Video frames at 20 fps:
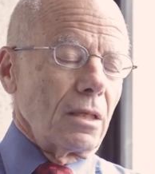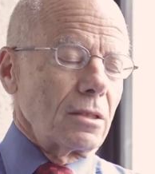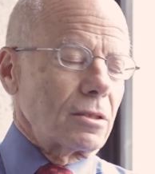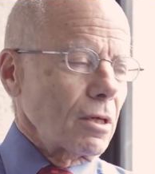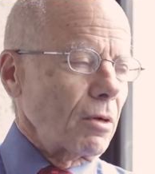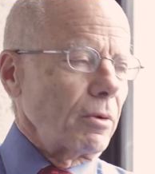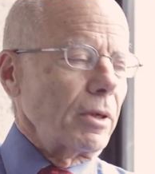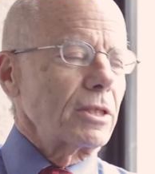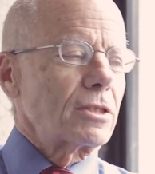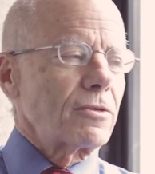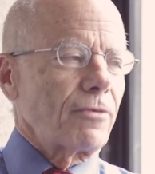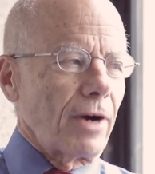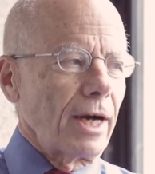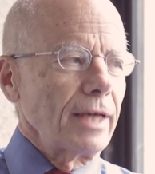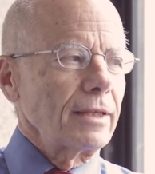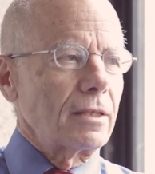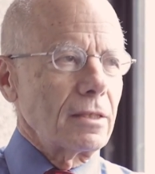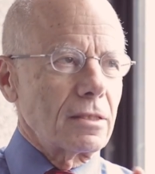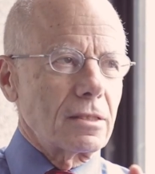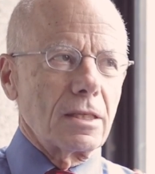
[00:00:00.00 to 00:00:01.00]
So it's
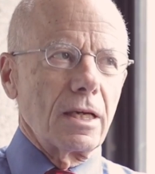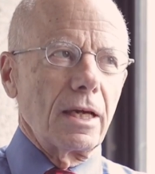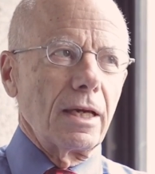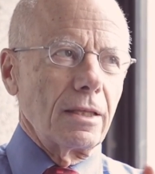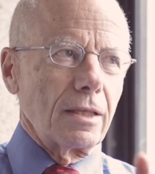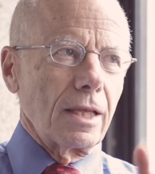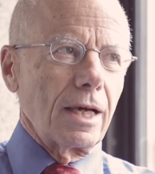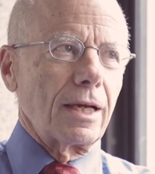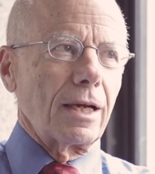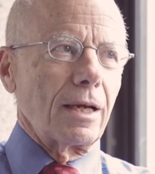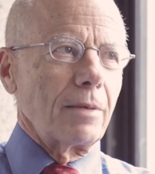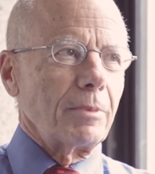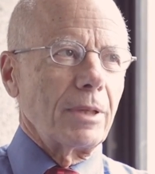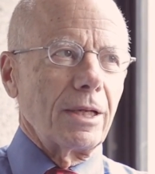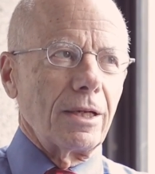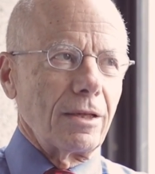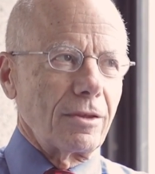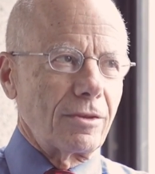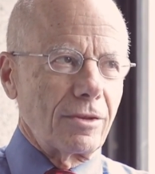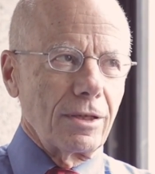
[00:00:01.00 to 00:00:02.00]
fine to say that, I
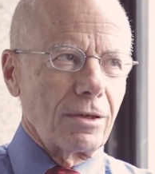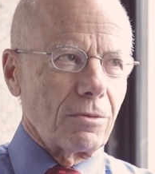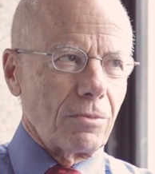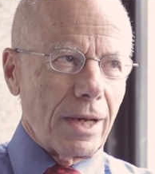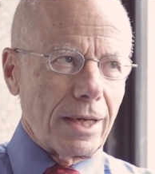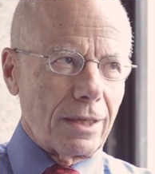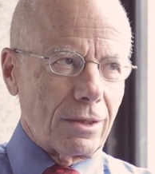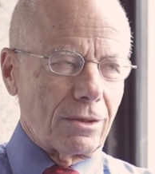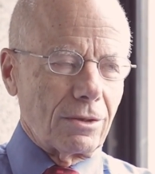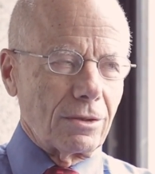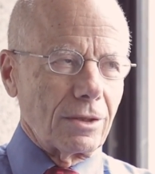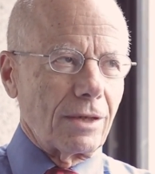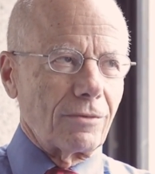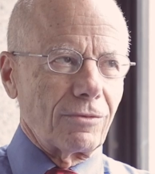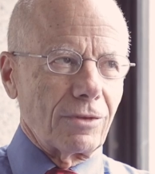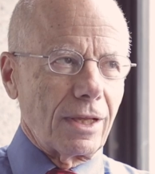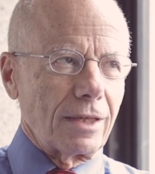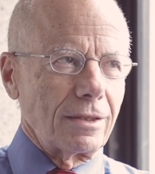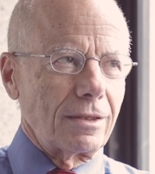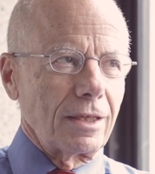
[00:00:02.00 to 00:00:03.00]
mean, at a theoretical
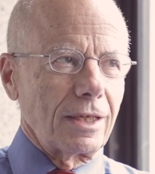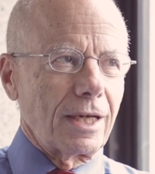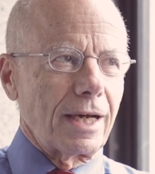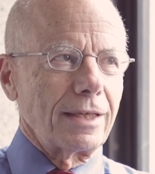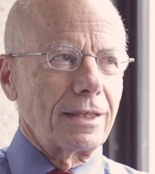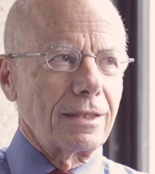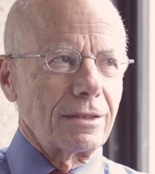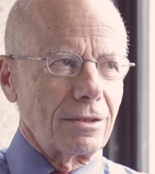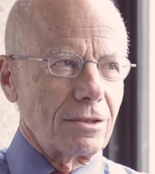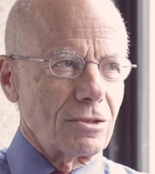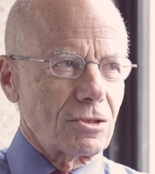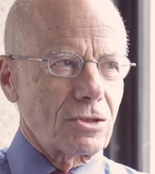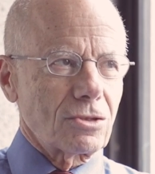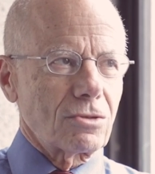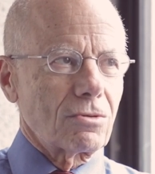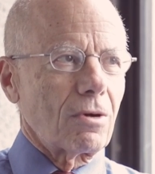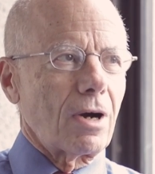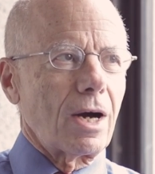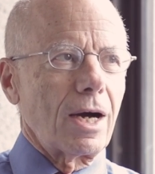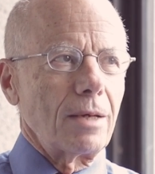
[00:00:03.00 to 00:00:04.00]
level, I think I can
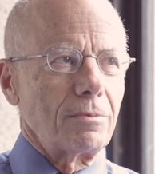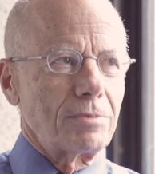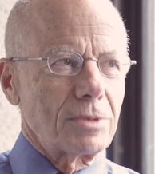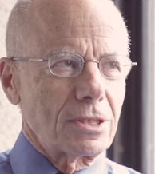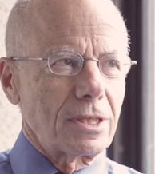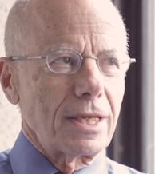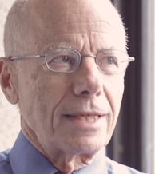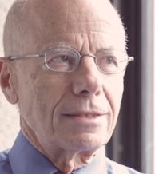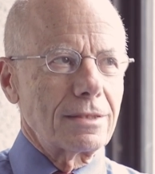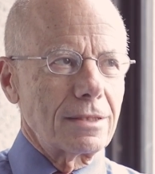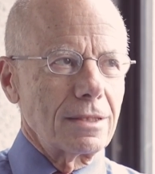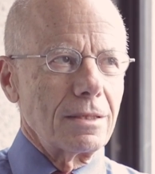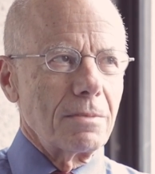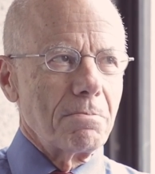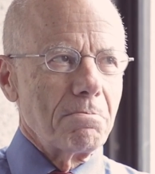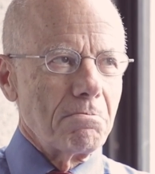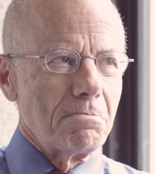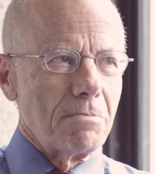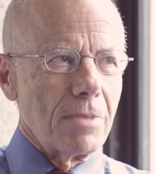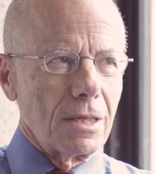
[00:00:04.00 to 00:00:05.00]
describe states in the
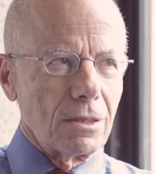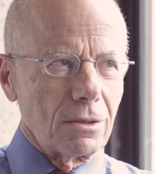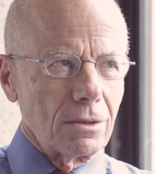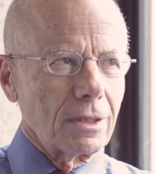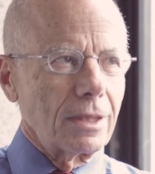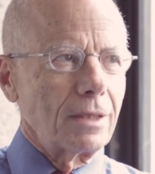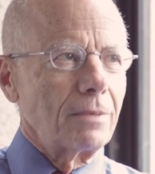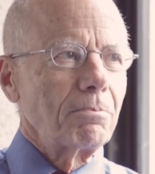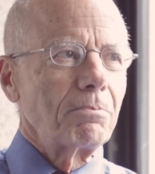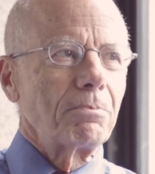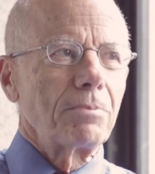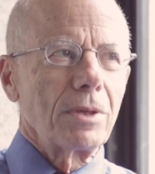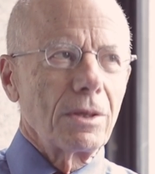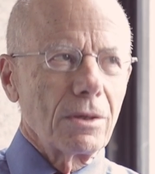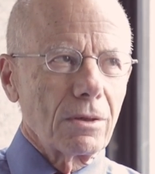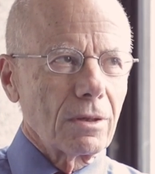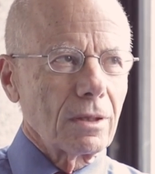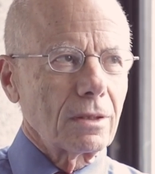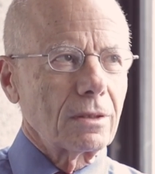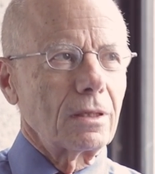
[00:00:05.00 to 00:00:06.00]
middle.
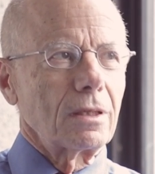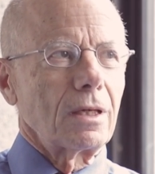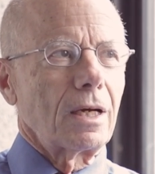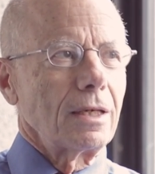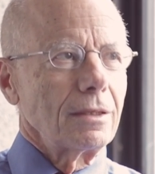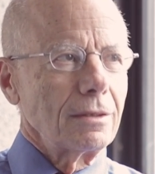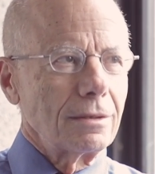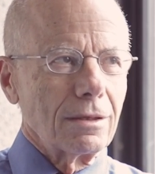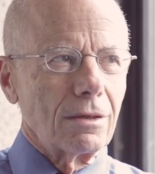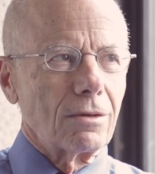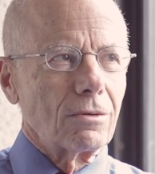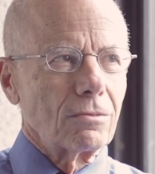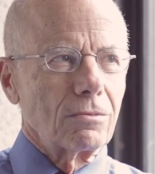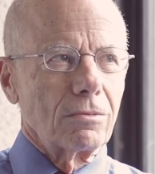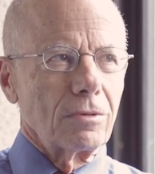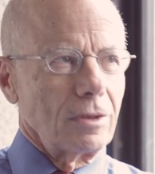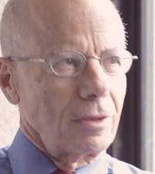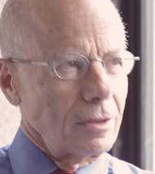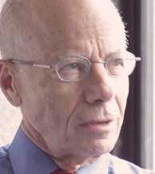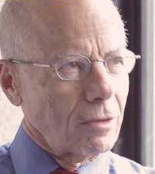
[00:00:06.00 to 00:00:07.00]
Empirically, I
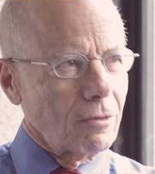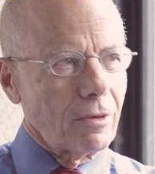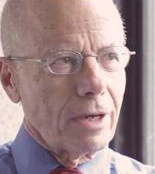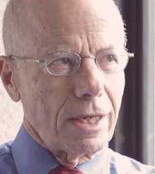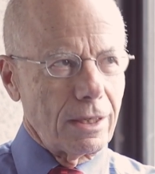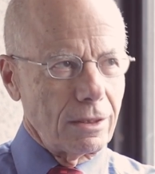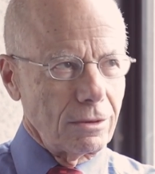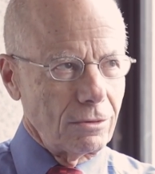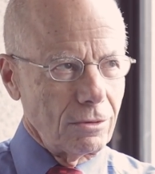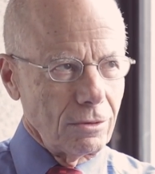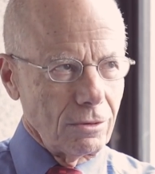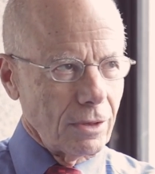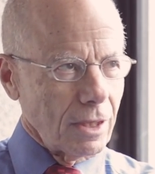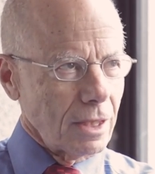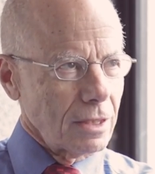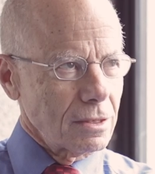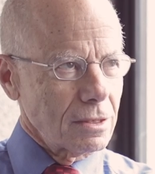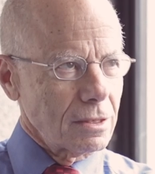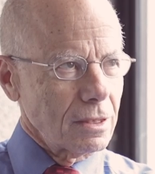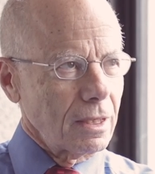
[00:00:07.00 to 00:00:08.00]
don't really know how to do
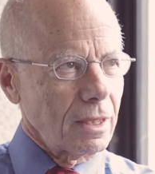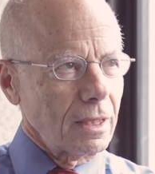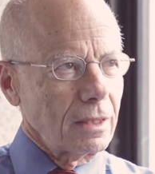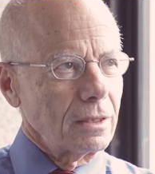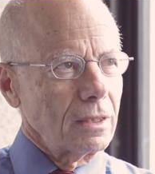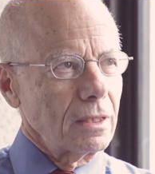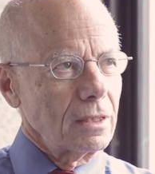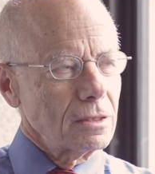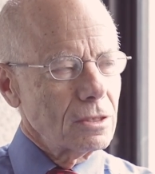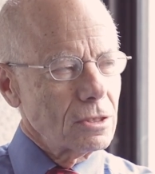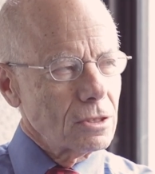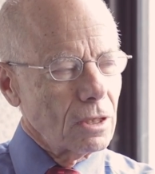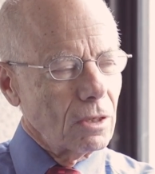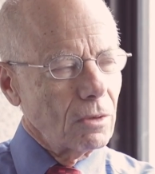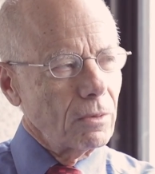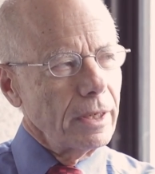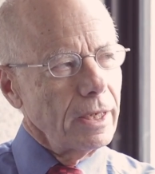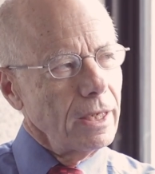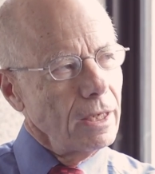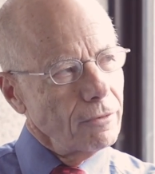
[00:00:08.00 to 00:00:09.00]
this. And
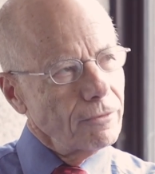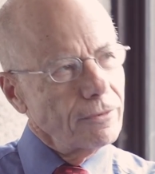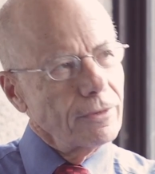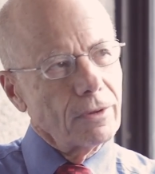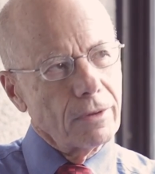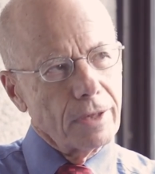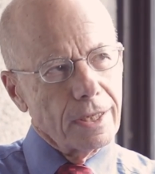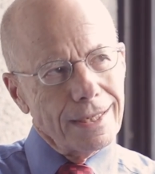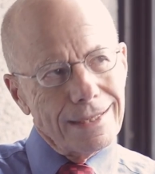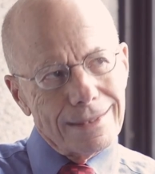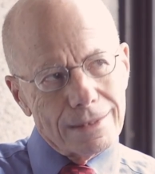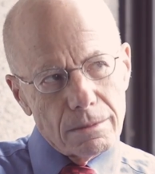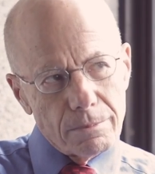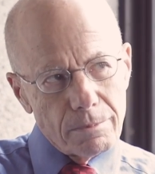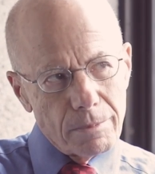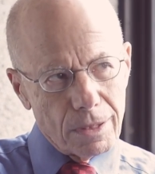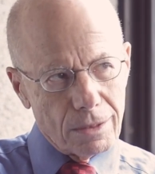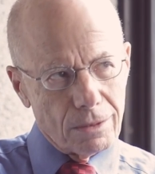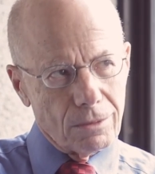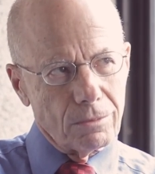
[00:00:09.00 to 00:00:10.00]
so if you're in the
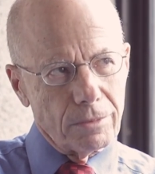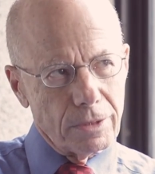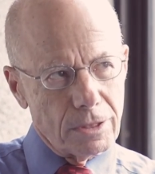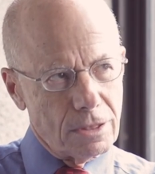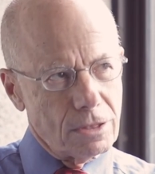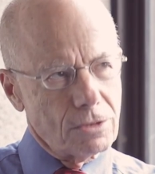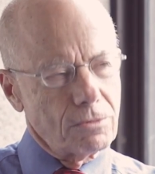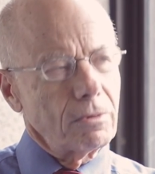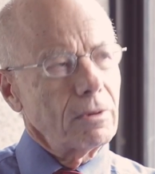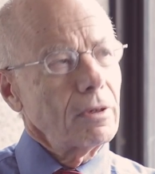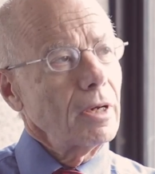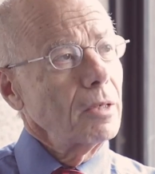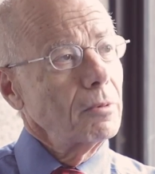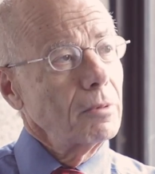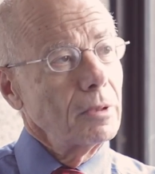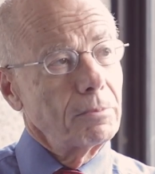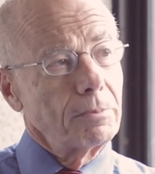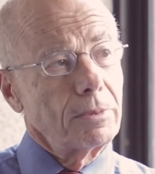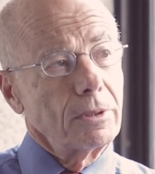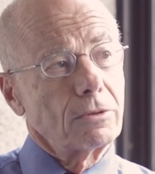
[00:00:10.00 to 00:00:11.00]
middle, which is where I
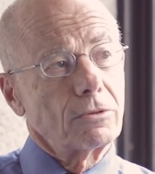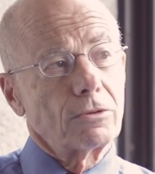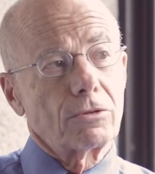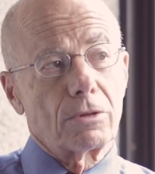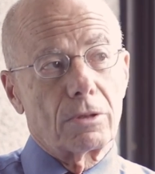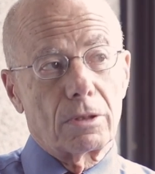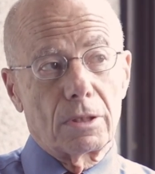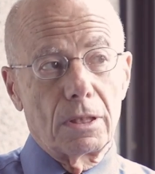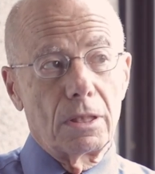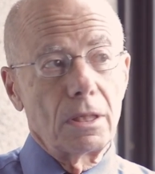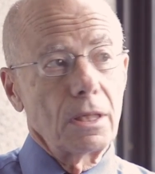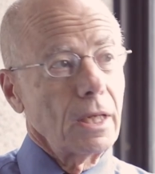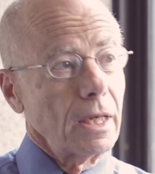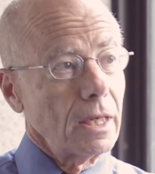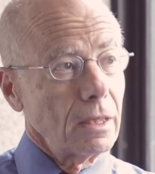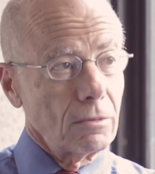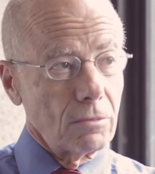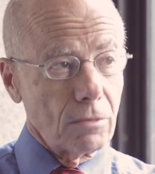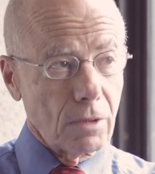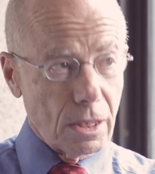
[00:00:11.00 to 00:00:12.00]
would put Turkey
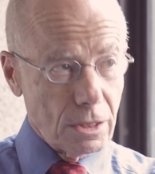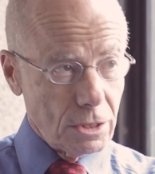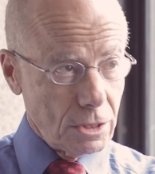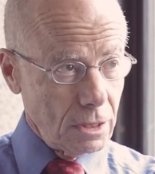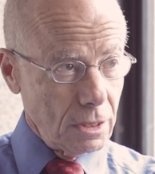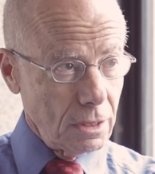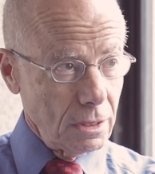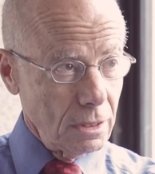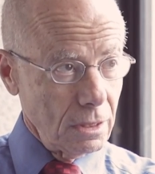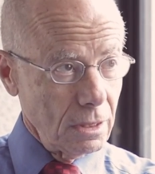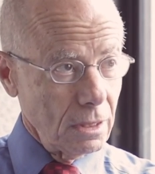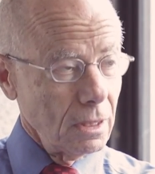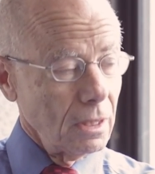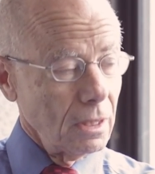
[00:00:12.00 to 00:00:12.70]
and Russia,